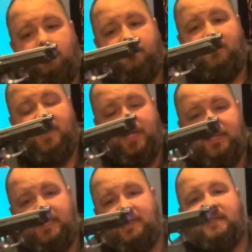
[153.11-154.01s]
This
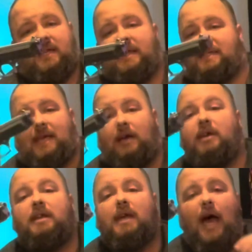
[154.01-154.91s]
is an
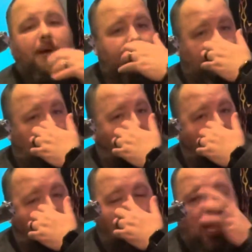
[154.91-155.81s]
Italian copy
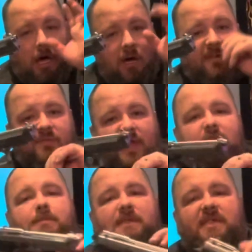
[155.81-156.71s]
of that
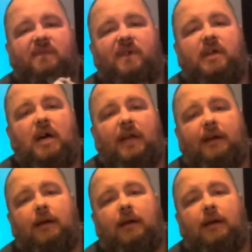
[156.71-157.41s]
specific gun.